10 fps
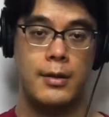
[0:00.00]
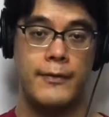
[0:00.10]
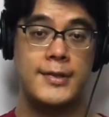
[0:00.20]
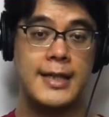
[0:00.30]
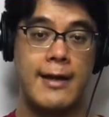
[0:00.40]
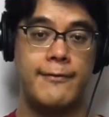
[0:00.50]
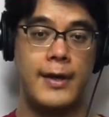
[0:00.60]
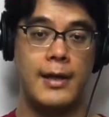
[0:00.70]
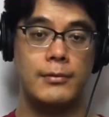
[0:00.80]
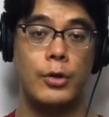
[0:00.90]
This
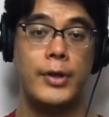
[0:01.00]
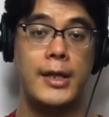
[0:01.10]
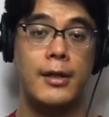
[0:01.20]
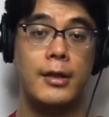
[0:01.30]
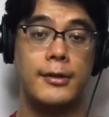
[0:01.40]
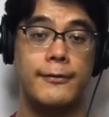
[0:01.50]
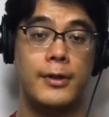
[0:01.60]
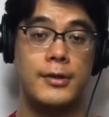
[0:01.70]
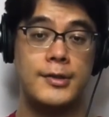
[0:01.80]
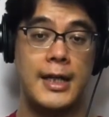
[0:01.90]
cafe, located on the
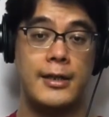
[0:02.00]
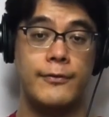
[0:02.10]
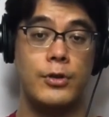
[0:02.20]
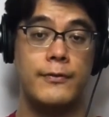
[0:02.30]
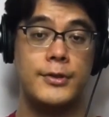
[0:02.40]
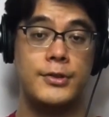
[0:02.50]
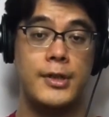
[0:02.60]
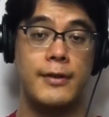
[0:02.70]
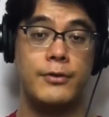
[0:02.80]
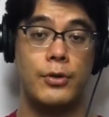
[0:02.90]
far side of
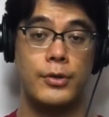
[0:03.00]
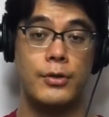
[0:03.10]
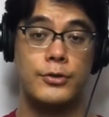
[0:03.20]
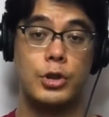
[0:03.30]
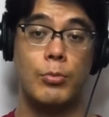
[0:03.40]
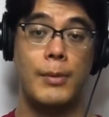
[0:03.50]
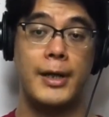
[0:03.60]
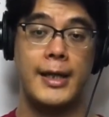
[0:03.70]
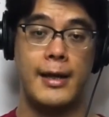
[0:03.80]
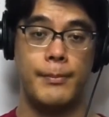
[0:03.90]
University of Tokyo's Komaba
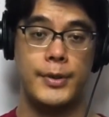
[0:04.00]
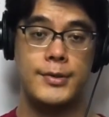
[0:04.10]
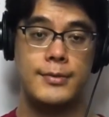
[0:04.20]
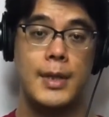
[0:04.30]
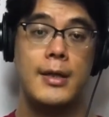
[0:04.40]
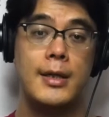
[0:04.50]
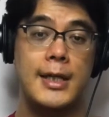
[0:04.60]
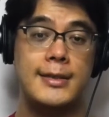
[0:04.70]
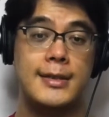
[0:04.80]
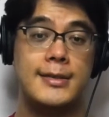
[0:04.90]
campus,
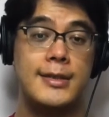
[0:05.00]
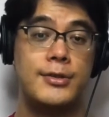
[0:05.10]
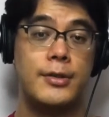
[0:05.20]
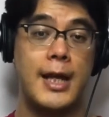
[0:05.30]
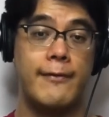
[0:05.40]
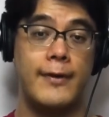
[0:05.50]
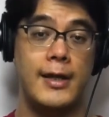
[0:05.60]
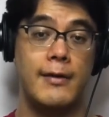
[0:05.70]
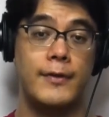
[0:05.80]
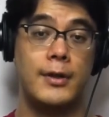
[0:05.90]
is the sister cafe
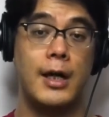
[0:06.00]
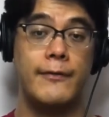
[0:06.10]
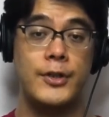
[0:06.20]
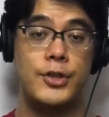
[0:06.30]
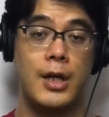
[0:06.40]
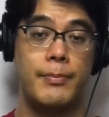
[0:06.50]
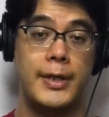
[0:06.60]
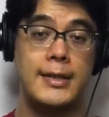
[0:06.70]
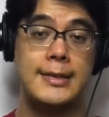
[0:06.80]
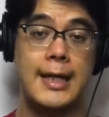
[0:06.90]
of the coffee shop
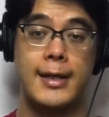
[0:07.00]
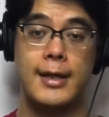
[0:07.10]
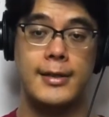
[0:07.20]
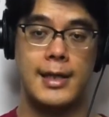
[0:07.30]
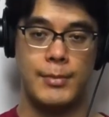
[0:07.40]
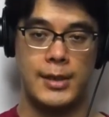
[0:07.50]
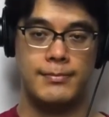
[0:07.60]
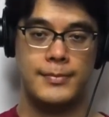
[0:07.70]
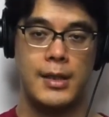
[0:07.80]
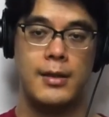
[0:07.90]
in Daikanyama.
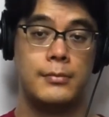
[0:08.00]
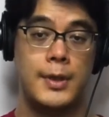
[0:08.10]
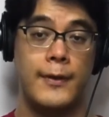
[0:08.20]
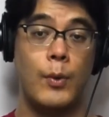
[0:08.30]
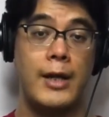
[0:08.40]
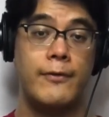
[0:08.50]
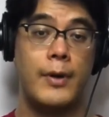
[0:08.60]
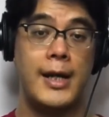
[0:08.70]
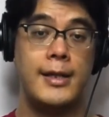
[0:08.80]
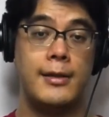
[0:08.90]
The wide
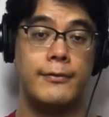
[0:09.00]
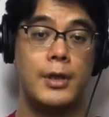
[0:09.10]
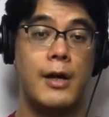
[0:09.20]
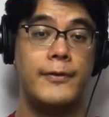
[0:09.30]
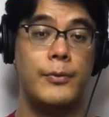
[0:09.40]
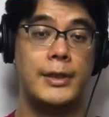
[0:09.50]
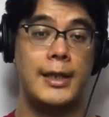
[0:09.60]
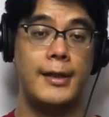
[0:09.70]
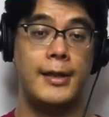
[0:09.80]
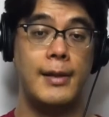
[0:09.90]
variety of
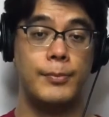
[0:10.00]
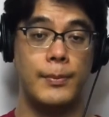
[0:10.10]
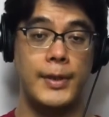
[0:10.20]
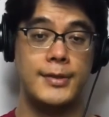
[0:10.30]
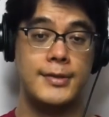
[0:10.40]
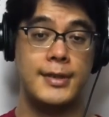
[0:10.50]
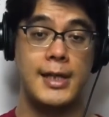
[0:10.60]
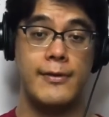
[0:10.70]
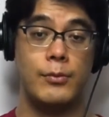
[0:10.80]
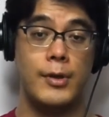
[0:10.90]
coffee-related implements,
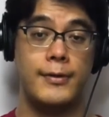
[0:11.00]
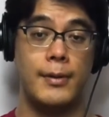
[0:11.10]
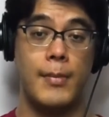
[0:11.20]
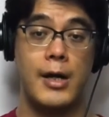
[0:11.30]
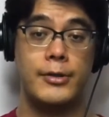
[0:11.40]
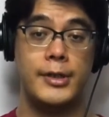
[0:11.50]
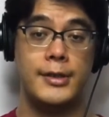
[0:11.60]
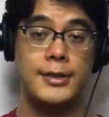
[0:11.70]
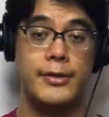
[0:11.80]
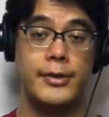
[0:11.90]
together with the modern
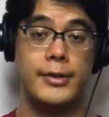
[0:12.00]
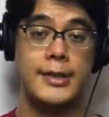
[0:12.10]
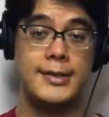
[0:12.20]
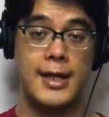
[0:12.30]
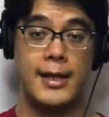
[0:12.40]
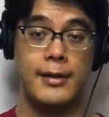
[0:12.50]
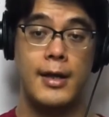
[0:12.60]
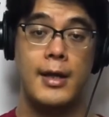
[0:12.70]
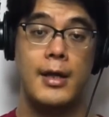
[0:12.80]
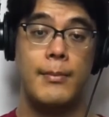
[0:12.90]
interior design,
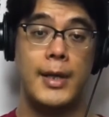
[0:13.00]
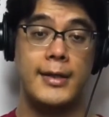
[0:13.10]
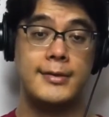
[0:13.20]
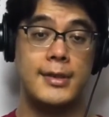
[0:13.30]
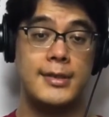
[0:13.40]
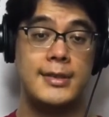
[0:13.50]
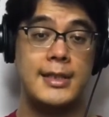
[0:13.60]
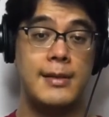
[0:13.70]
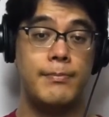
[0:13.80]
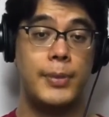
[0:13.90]
makes a
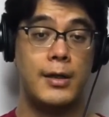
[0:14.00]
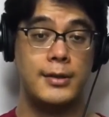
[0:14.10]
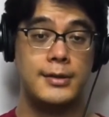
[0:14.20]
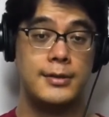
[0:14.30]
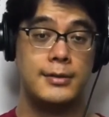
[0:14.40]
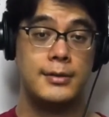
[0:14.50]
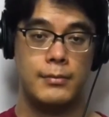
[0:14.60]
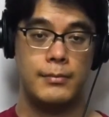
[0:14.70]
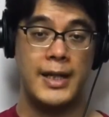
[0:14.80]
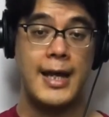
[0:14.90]
steampunked,
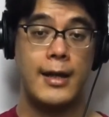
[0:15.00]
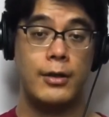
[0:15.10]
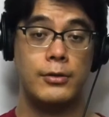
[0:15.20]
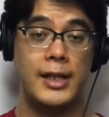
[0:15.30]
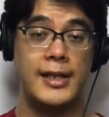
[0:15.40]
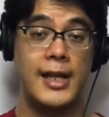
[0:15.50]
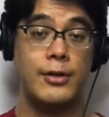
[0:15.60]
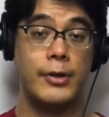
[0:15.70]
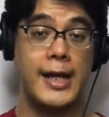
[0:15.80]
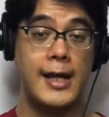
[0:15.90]
mechanical and
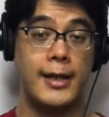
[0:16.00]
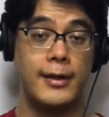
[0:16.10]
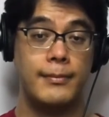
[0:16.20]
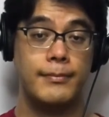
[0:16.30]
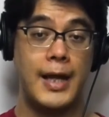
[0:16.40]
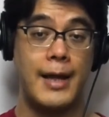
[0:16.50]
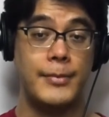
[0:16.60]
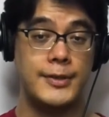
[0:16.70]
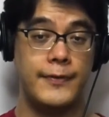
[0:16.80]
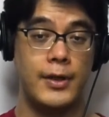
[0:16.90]
inorganic
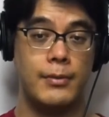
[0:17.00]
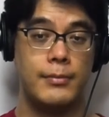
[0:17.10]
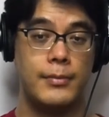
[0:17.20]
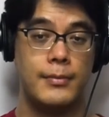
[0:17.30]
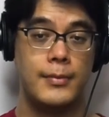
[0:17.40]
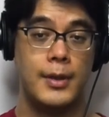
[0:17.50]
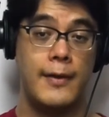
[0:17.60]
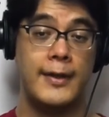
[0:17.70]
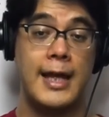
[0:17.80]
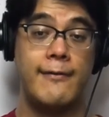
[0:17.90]
atmosphere.
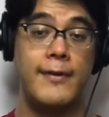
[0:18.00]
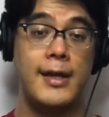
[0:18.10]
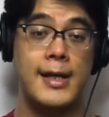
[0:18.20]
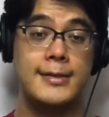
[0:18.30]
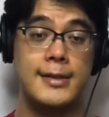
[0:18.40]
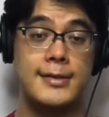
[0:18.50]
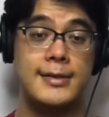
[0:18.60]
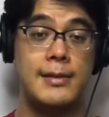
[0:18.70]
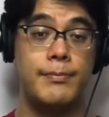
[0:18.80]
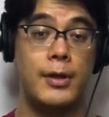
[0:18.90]
The cafe has a
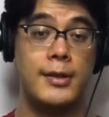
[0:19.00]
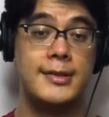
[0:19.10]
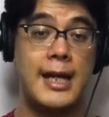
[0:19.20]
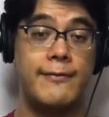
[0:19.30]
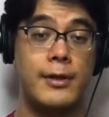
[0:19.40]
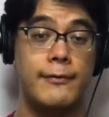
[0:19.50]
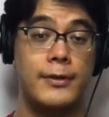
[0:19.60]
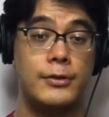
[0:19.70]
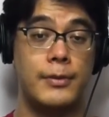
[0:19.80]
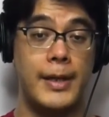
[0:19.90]
steampunk siphon
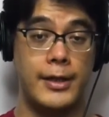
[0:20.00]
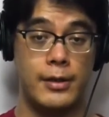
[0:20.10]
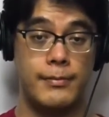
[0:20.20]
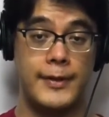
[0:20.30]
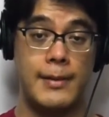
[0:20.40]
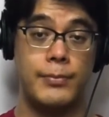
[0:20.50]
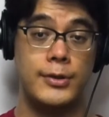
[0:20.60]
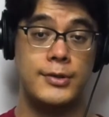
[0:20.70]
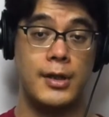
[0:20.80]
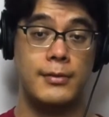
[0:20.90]
filter maker that
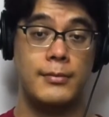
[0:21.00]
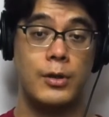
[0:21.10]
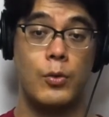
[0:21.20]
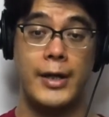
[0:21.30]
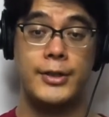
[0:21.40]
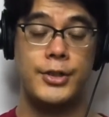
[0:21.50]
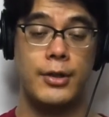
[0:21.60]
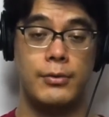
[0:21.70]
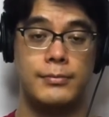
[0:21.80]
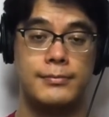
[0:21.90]
puts on quite a
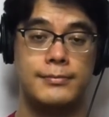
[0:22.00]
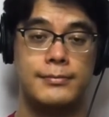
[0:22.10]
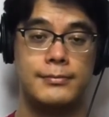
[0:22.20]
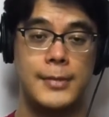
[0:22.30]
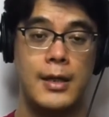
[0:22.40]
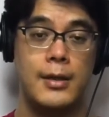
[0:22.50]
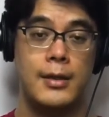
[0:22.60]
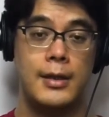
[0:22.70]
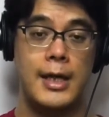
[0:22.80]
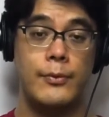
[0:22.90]
show.
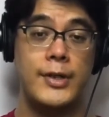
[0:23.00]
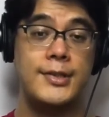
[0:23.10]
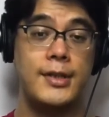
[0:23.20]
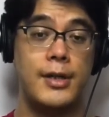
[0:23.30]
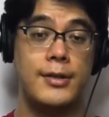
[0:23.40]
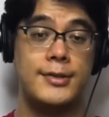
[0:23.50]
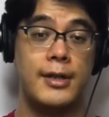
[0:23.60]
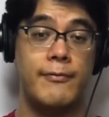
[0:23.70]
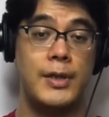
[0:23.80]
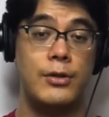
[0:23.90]
In recent years, there
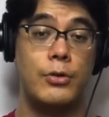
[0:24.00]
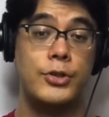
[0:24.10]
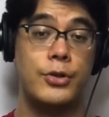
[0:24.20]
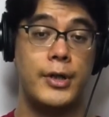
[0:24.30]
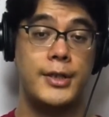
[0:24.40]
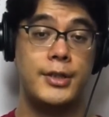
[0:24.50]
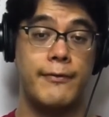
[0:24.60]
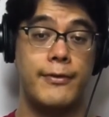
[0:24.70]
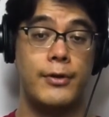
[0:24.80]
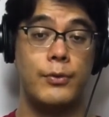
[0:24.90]
have been no shortage
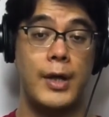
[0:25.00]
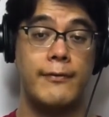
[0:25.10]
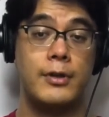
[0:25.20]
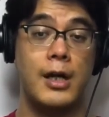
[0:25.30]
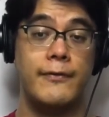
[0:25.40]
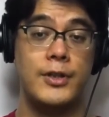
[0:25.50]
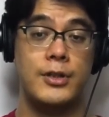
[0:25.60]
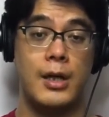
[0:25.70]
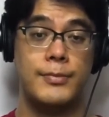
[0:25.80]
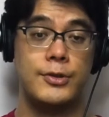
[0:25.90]
of third-wave coffee
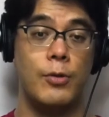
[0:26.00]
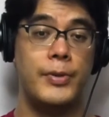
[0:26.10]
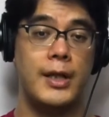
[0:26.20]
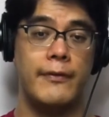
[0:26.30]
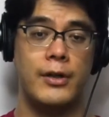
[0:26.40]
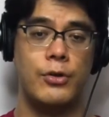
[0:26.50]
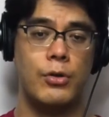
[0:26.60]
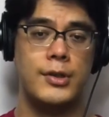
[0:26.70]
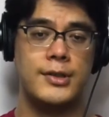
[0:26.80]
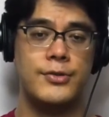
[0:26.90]
shops opening their
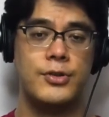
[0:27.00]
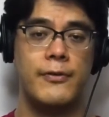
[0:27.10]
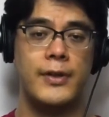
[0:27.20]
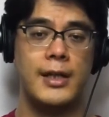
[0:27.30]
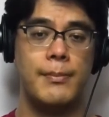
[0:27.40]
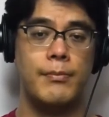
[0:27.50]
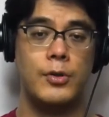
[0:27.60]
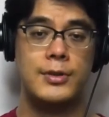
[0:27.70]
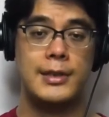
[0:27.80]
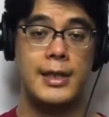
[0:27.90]
doors and serving up
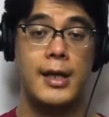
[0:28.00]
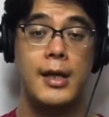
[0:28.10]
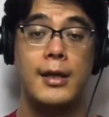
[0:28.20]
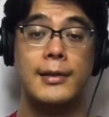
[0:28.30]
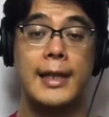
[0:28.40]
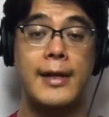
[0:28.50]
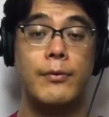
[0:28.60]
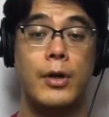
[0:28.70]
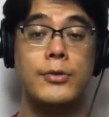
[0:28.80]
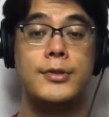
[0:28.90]
mostly light
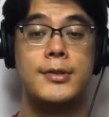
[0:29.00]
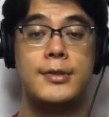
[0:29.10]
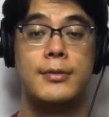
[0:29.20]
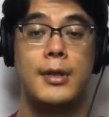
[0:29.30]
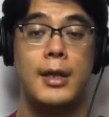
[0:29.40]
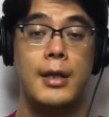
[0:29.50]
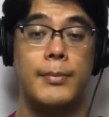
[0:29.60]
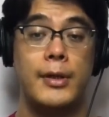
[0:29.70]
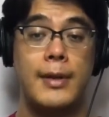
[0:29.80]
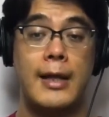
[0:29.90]
roasts.
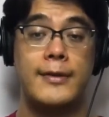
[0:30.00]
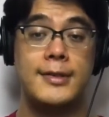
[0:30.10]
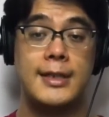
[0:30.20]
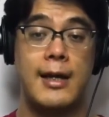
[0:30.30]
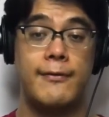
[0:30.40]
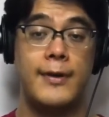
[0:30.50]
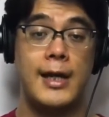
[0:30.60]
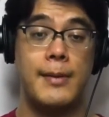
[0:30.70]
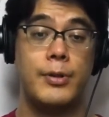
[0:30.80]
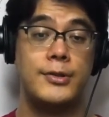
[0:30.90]
But at this
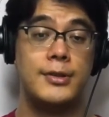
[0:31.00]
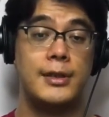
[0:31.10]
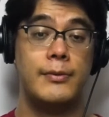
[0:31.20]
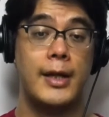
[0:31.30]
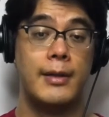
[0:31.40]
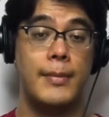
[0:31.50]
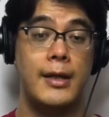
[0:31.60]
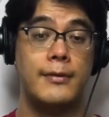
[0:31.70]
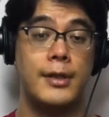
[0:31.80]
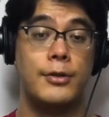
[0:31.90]
cafe, I personally
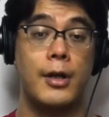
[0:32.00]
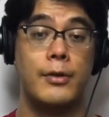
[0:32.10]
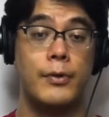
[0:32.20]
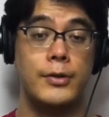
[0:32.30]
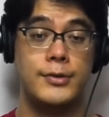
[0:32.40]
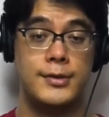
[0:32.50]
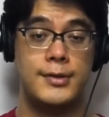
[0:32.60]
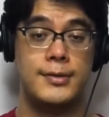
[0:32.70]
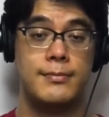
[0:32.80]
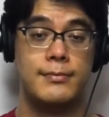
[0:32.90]
recommend the dark
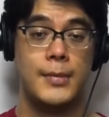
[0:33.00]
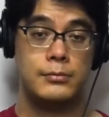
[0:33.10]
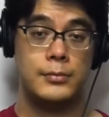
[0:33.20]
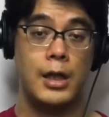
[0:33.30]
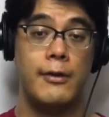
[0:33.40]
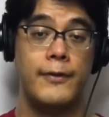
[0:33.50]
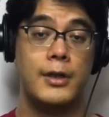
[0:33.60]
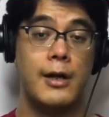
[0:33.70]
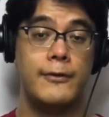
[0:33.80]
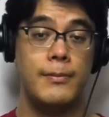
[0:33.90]
roasts. All of the
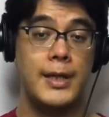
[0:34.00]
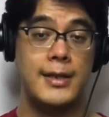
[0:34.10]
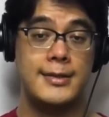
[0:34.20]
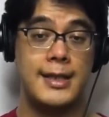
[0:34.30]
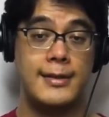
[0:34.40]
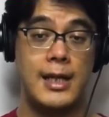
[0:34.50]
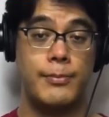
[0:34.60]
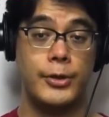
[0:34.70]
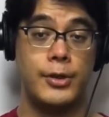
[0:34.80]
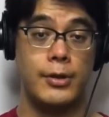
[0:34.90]
coffee beans that they
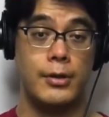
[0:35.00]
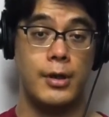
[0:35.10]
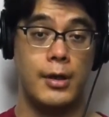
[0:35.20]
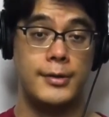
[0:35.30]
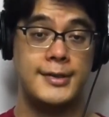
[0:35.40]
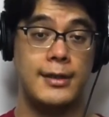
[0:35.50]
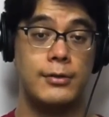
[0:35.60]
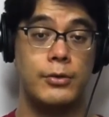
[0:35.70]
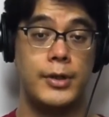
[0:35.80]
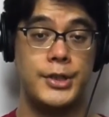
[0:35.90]
procure are
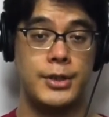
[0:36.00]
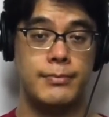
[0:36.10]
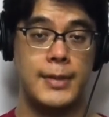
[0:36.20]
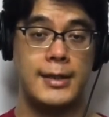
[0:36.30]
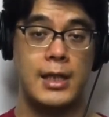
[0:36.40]
single origin and